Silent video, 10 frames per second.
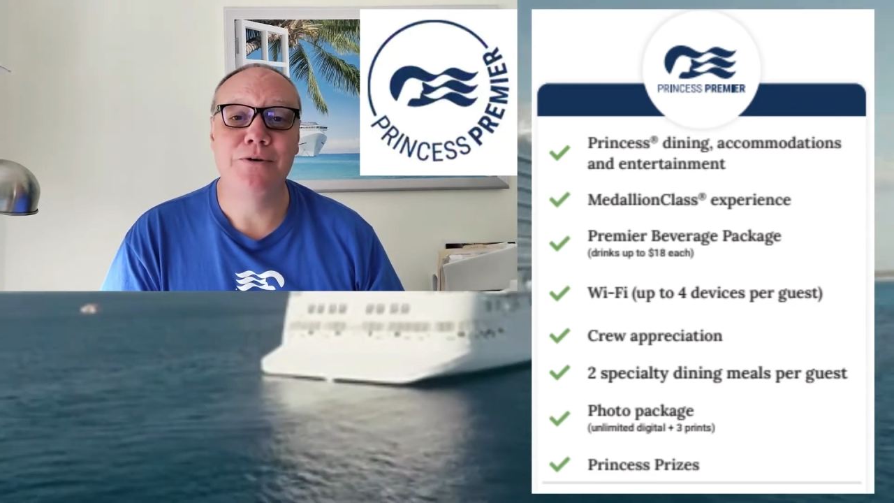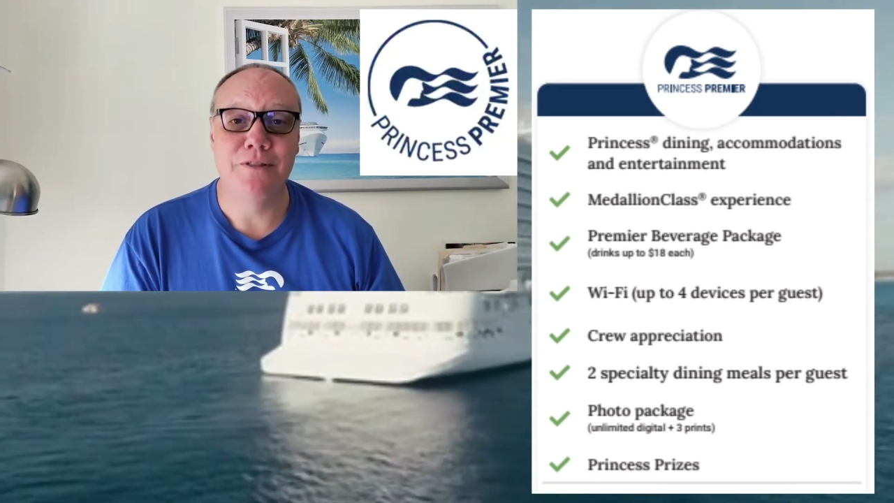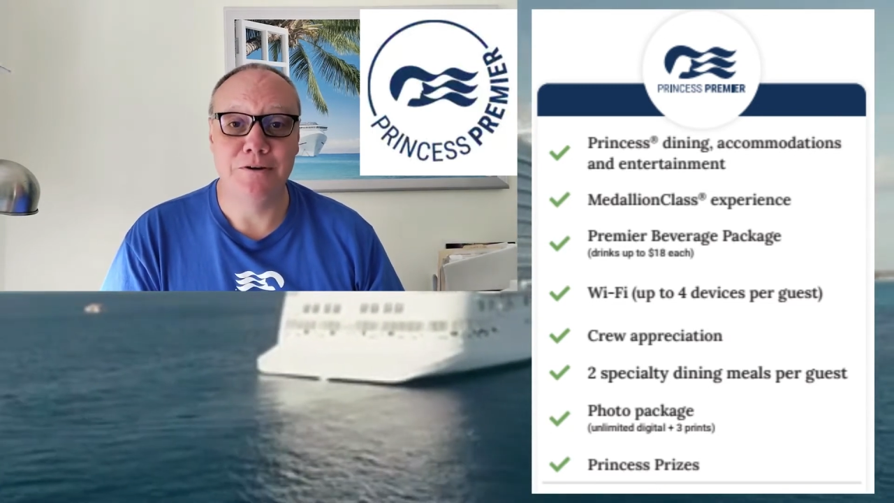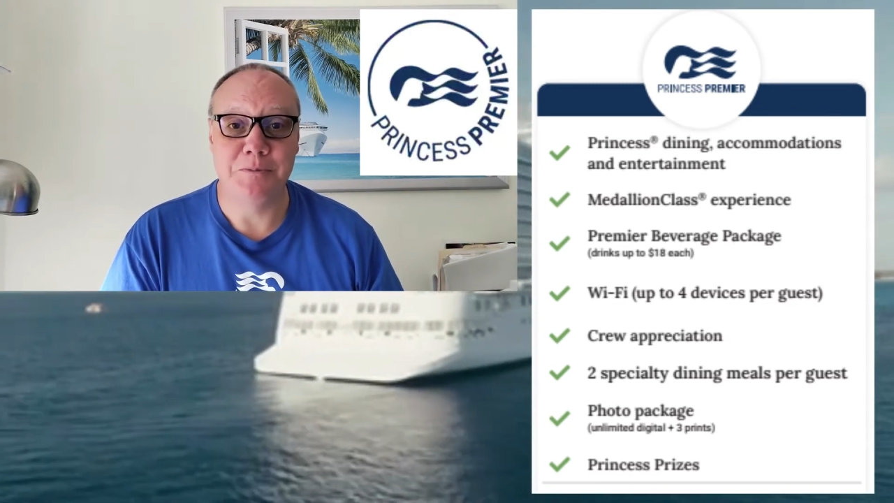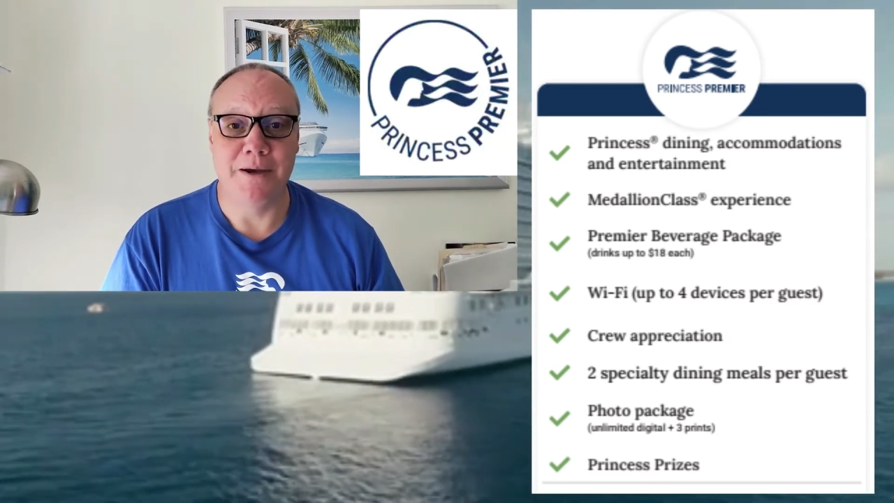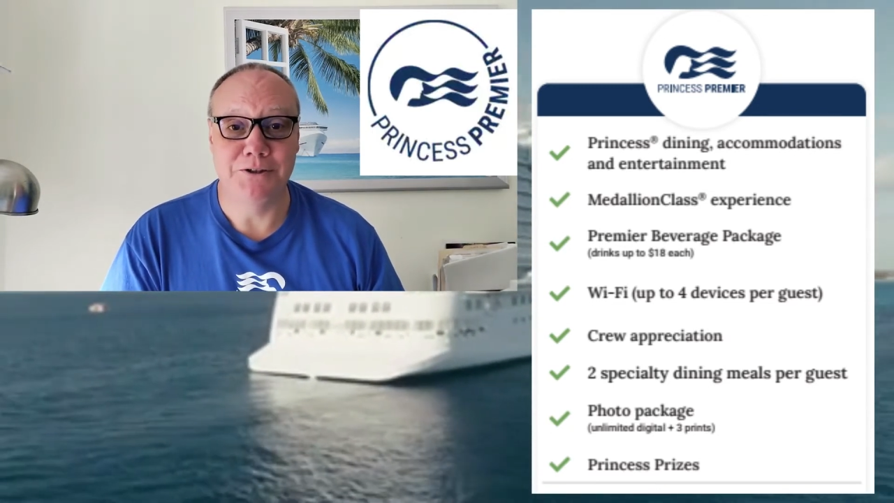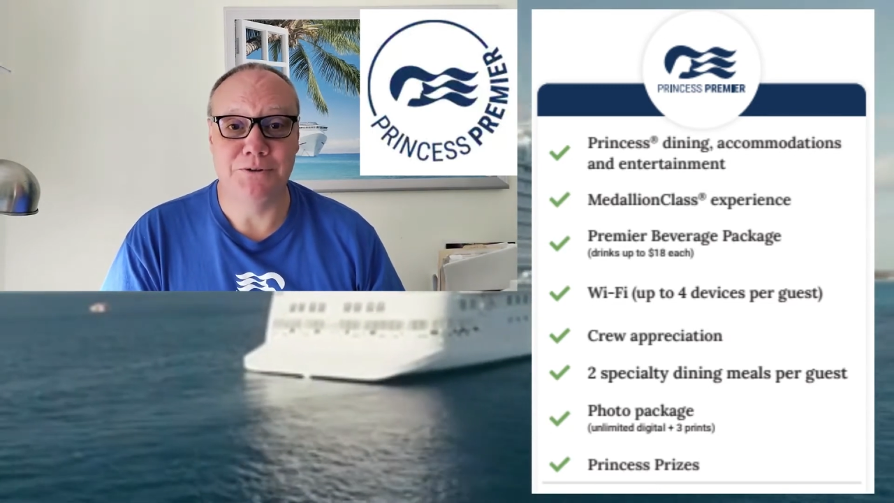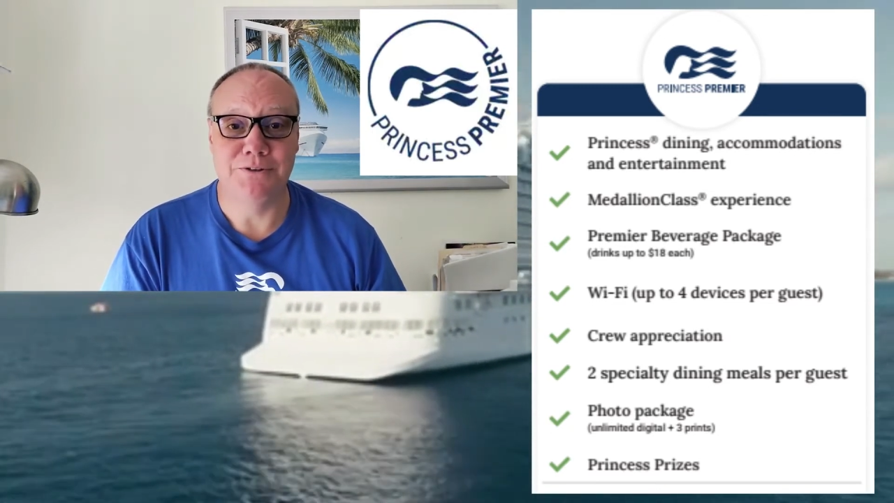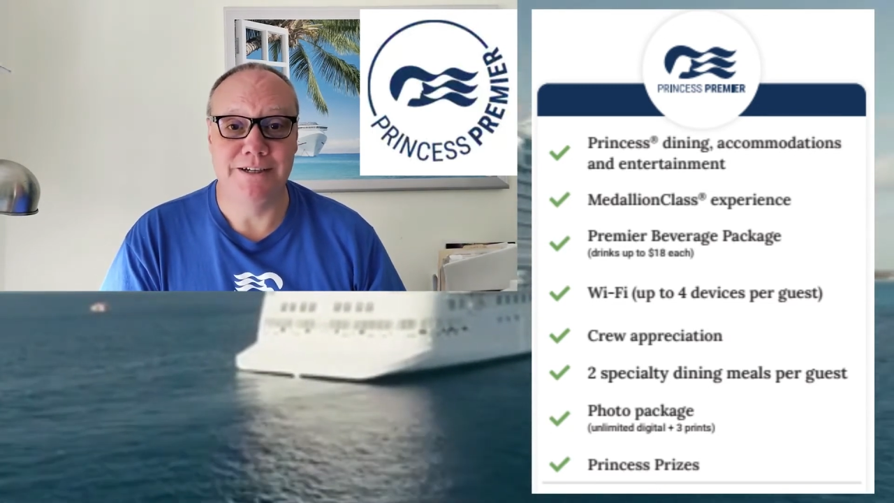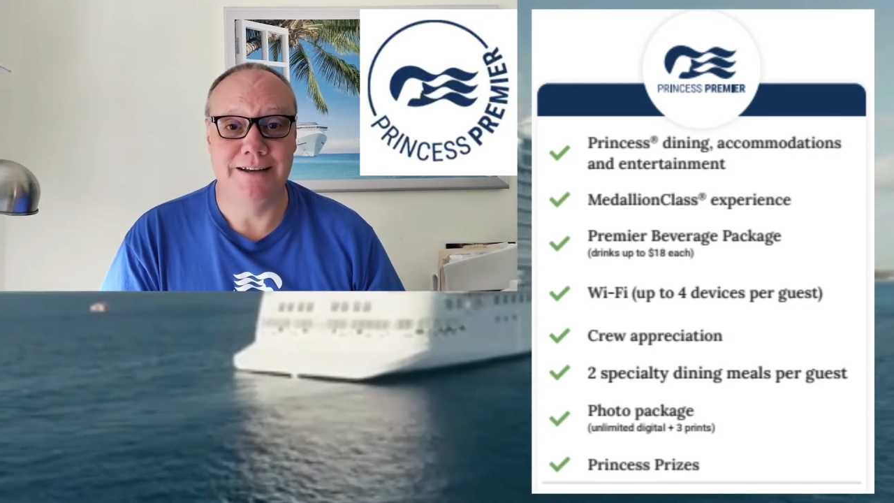of those
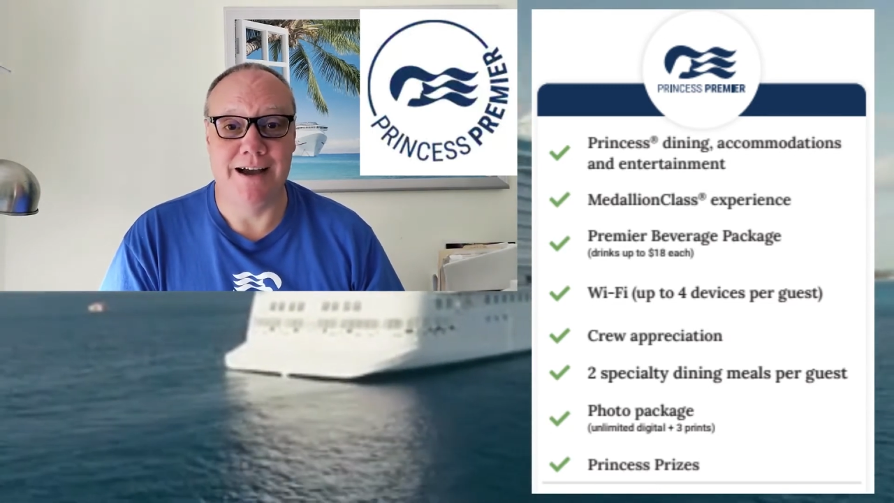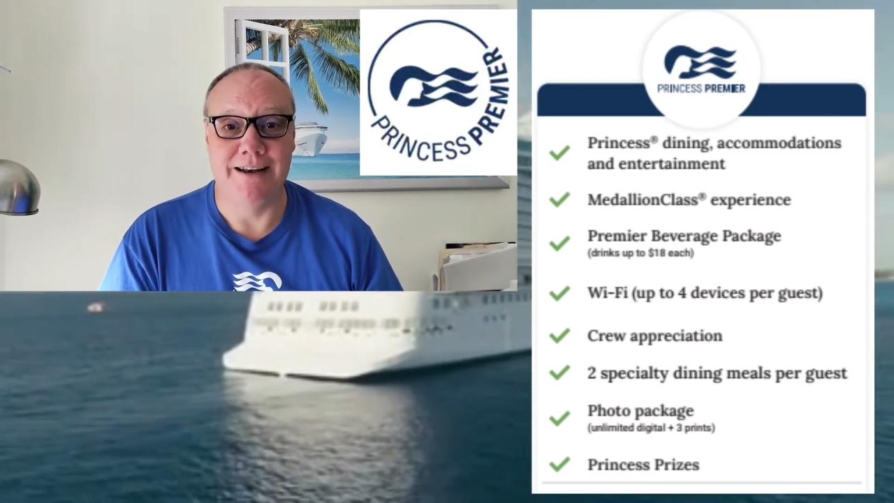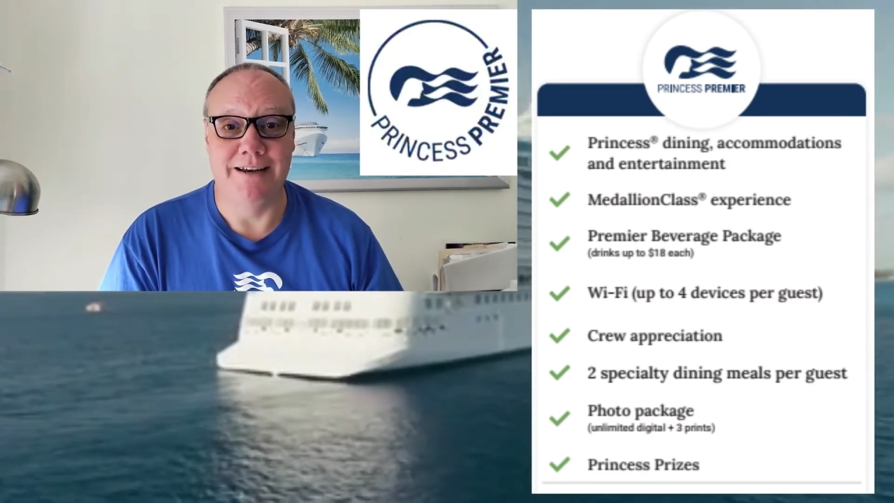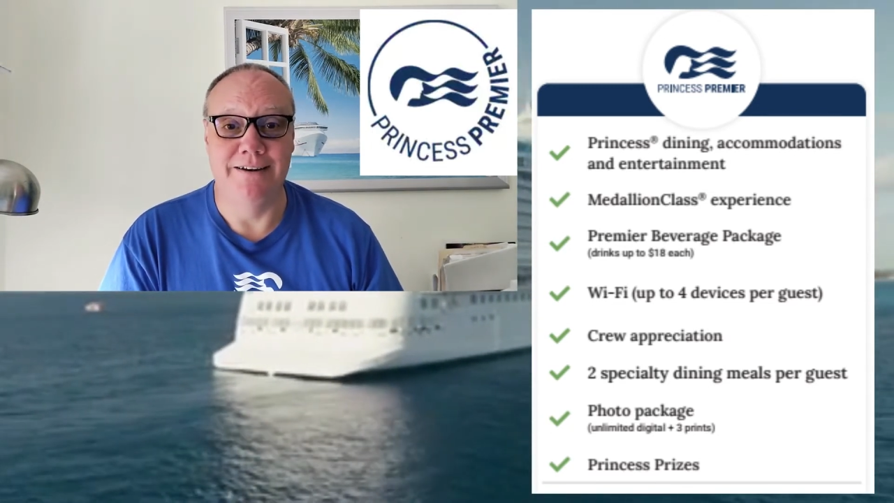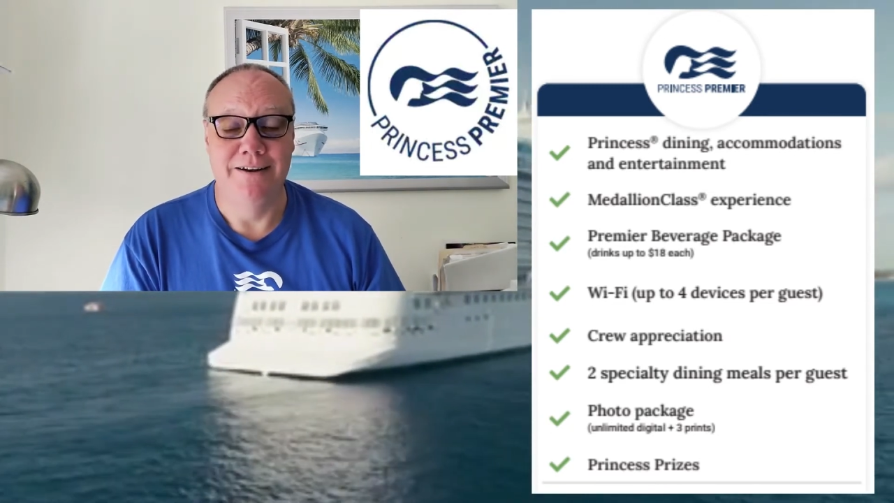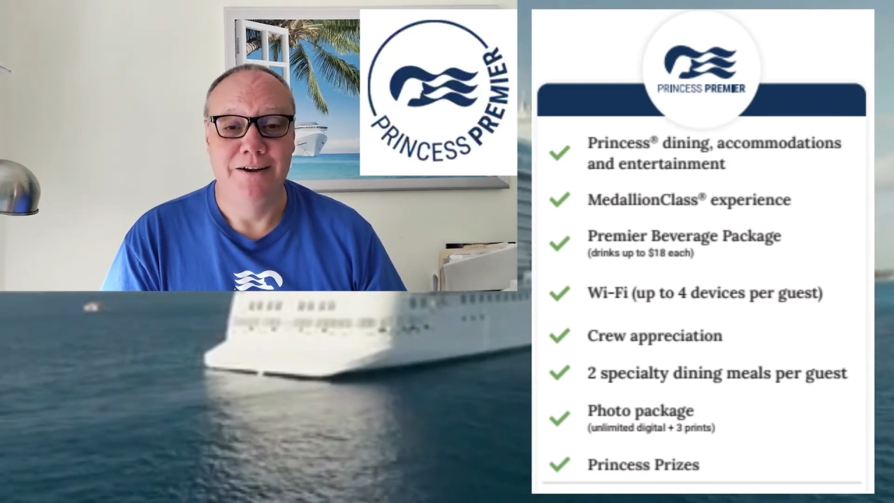specialty dining